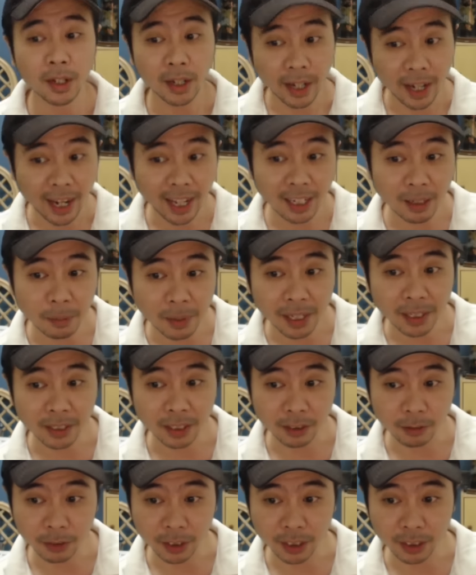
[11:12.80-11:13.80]

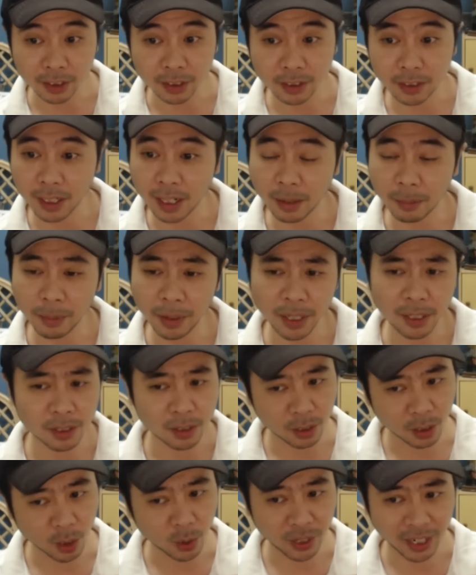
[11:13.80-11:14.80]
Elemental weakness
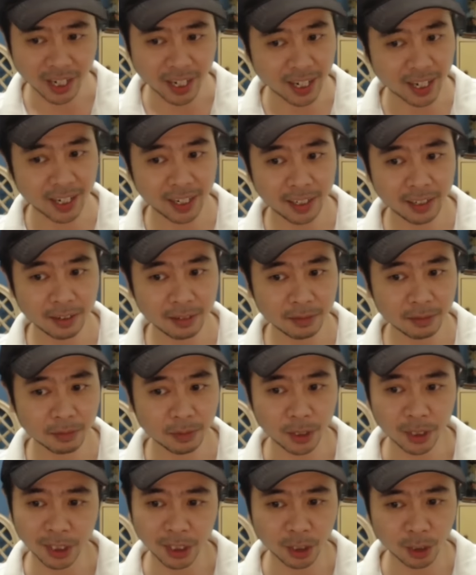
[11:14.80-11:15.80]
damage, okay,
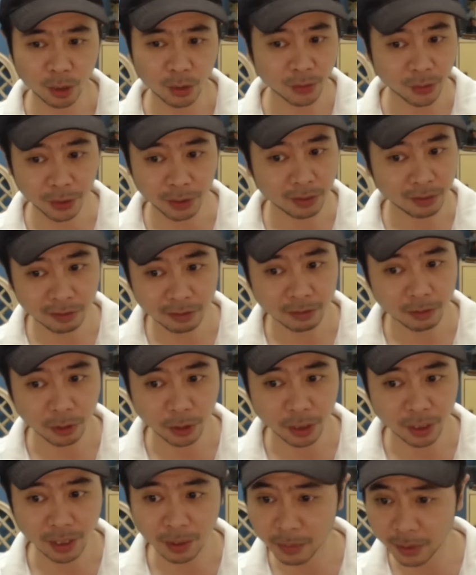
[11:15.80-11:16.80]
pretty useful
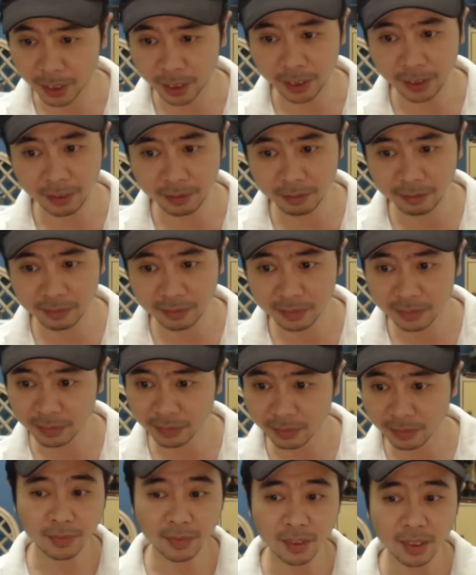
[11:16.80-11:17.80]
for something.
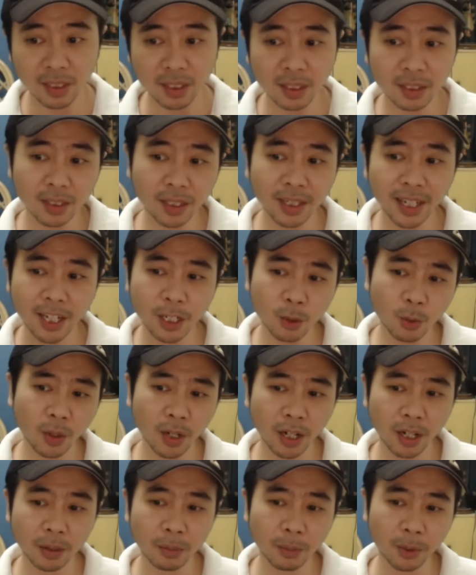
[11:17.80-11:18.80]
The next
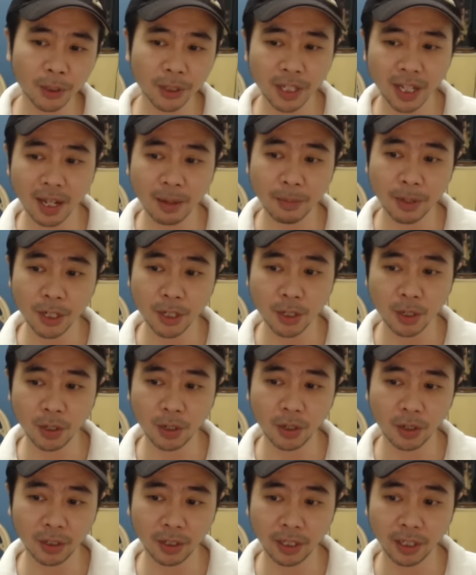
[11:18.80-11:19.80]
one, more damage
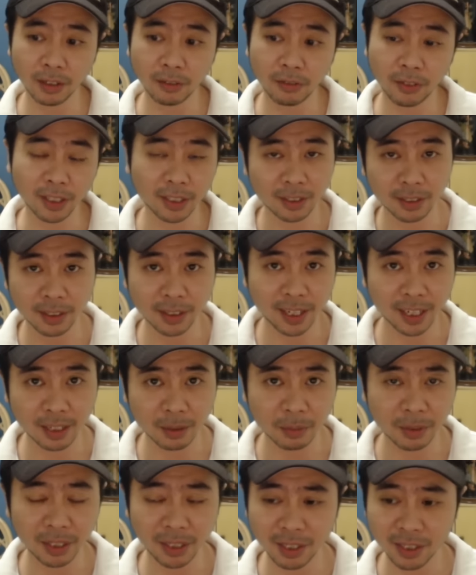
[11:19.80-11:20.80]
on inflicted
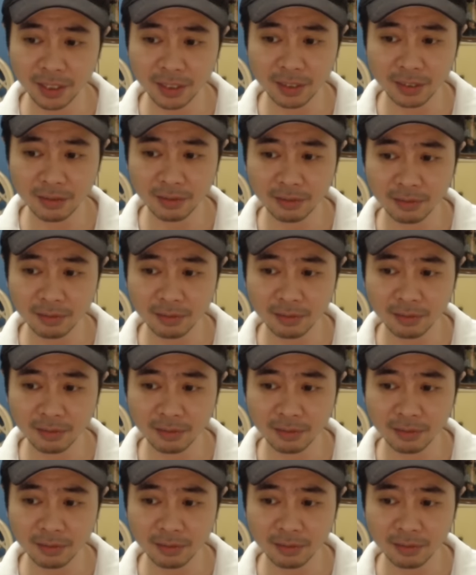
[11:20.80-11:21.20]
enemies.